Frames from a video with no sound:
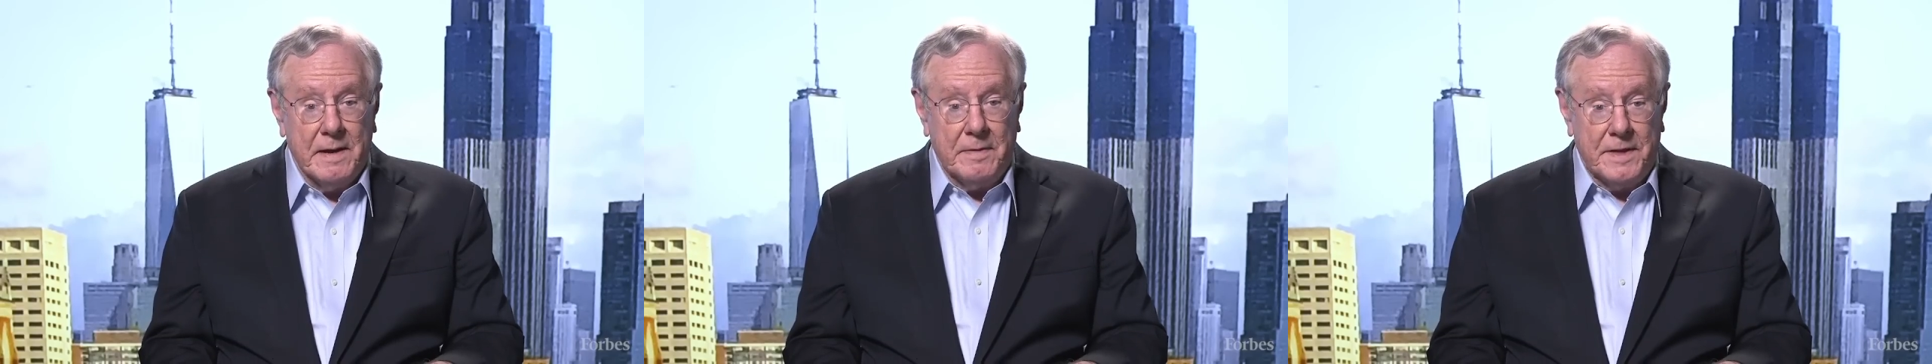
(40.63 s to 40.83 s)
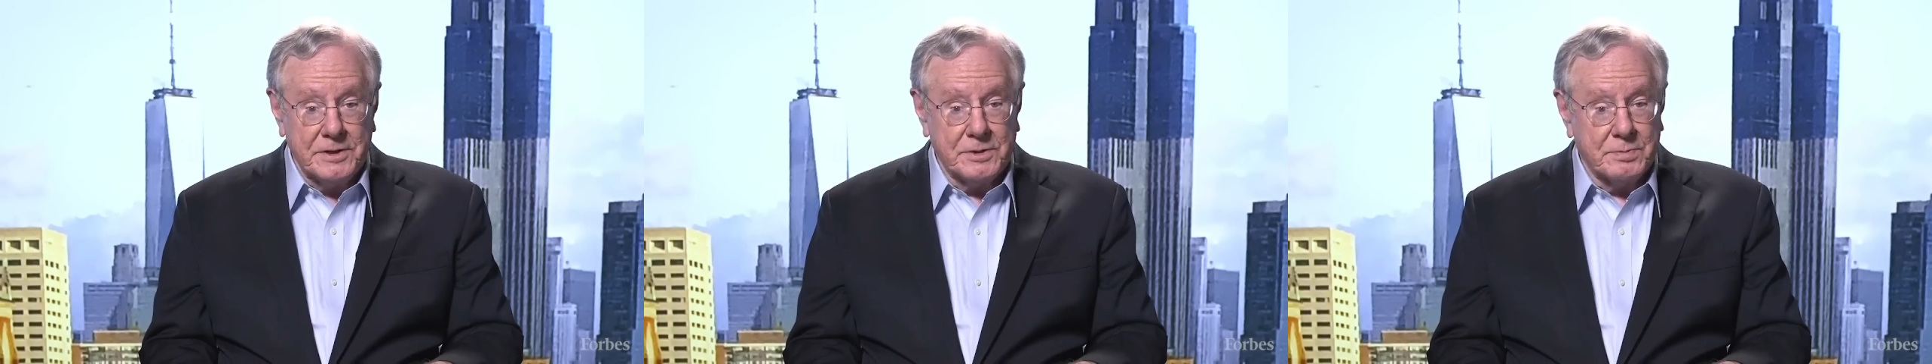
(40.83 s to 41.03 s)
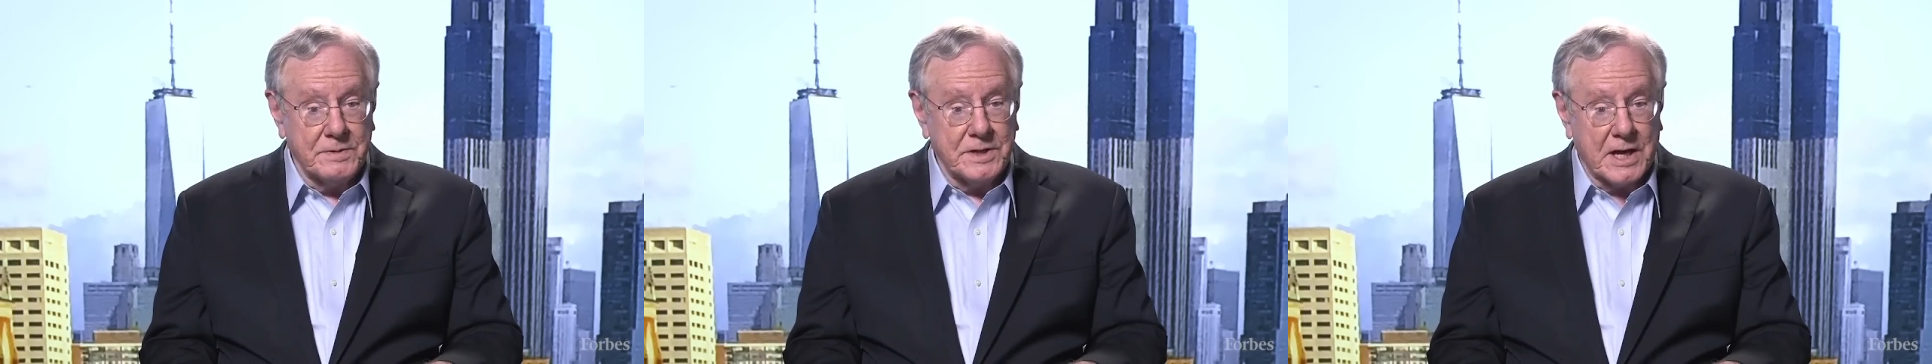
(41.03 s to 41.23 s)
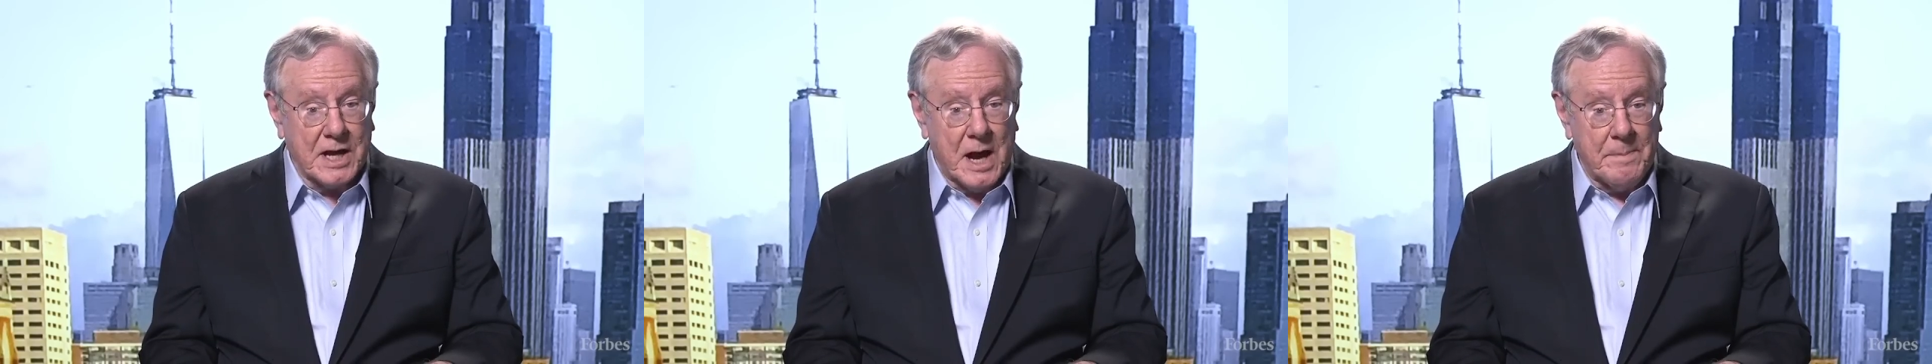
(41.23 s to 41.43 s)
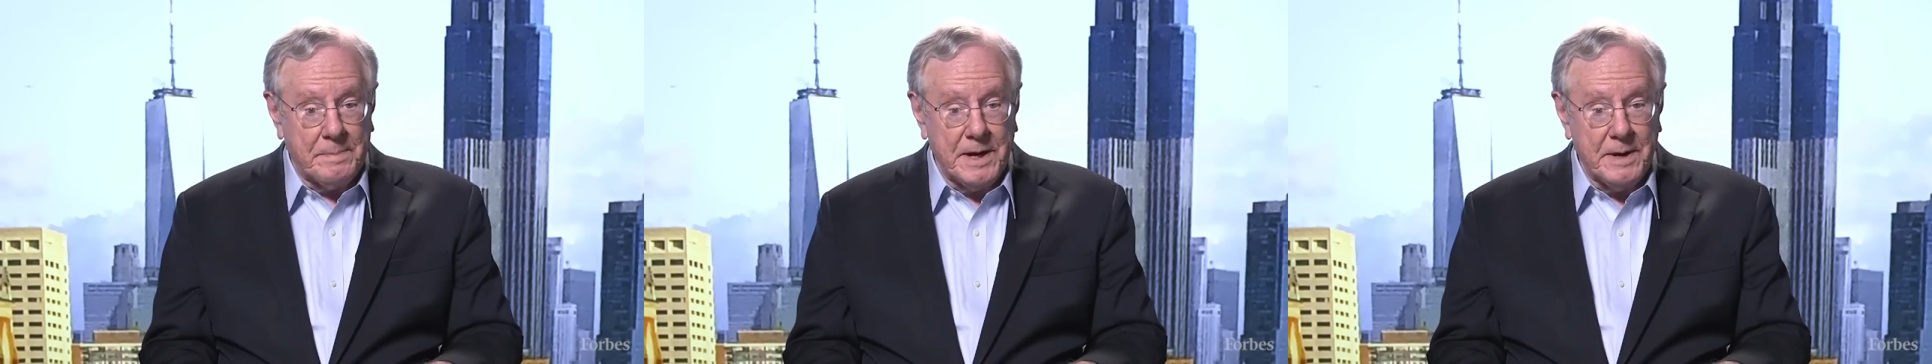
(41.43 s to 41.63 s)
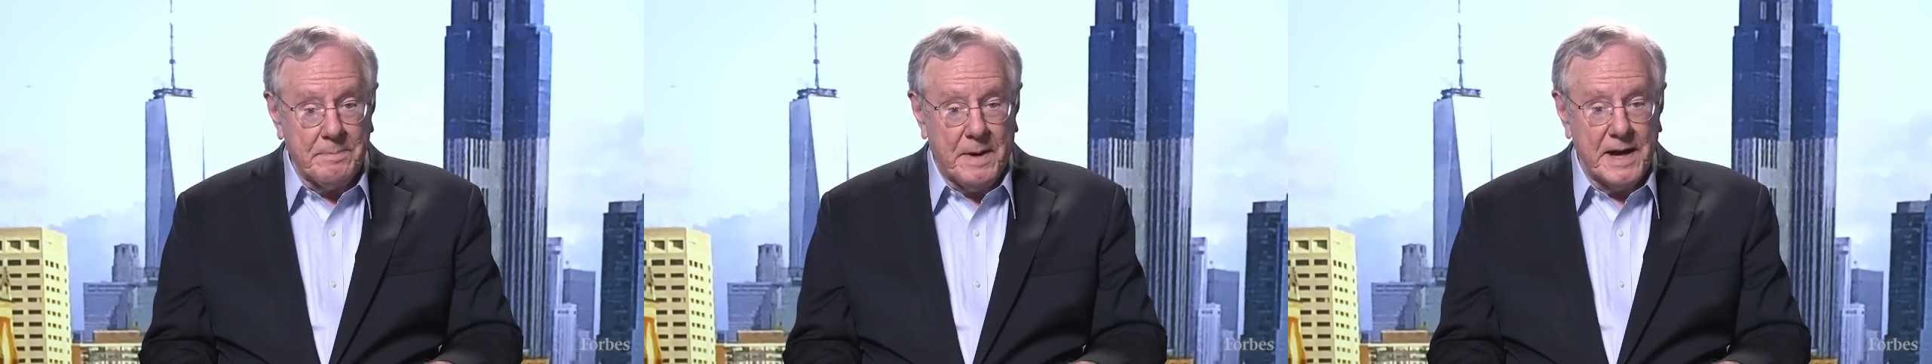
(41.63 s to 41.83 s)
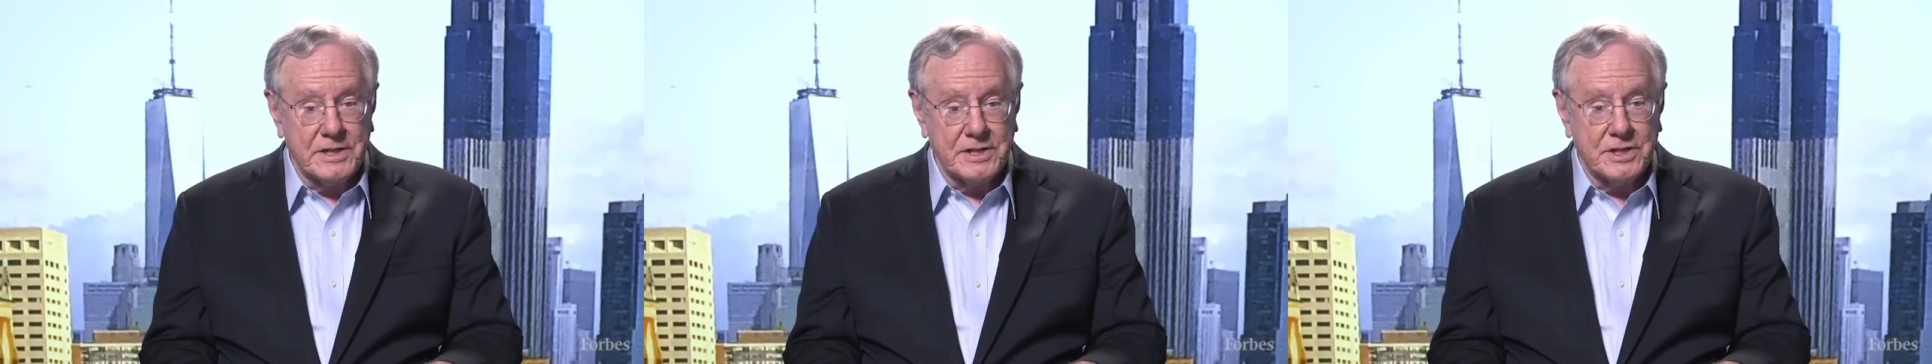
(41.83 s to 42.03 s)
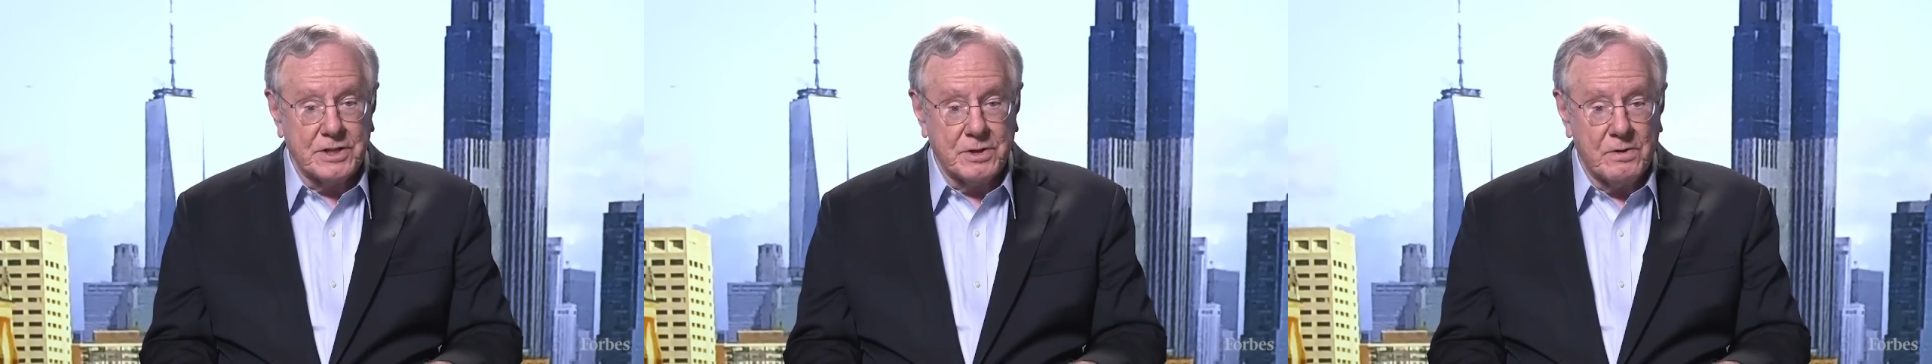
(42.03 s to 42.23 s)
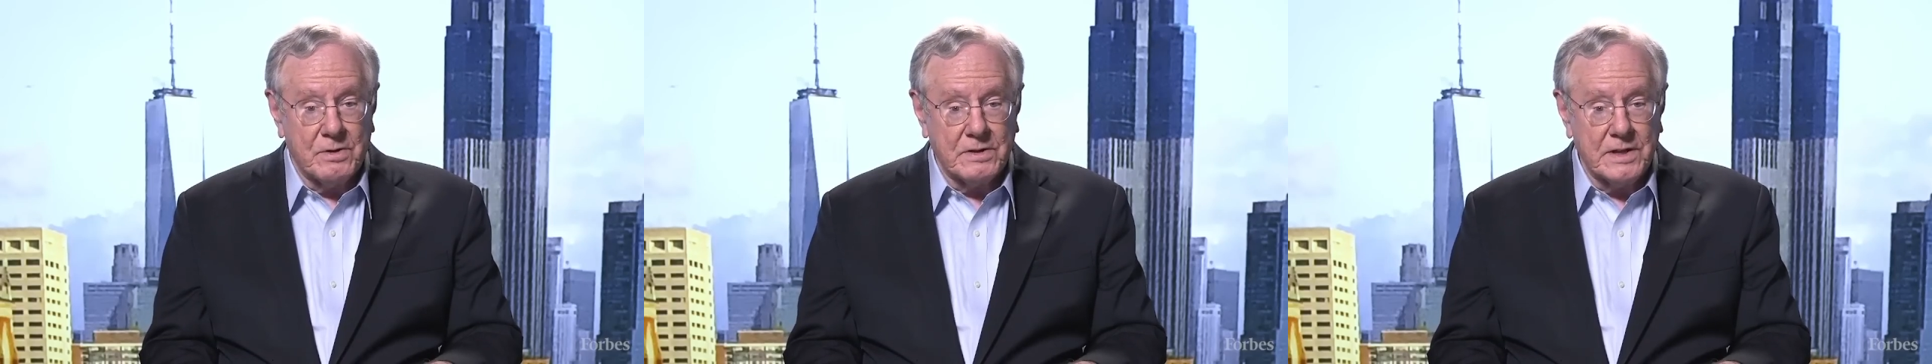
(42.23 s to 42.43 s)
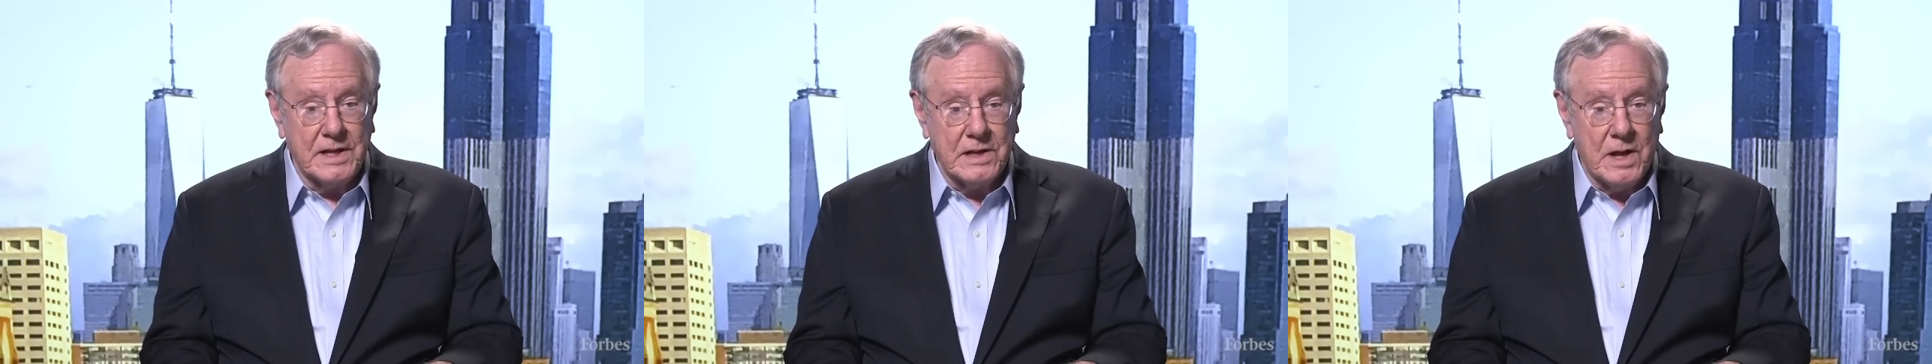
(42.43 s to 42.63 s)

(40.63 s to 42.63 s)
This was accompanied by historically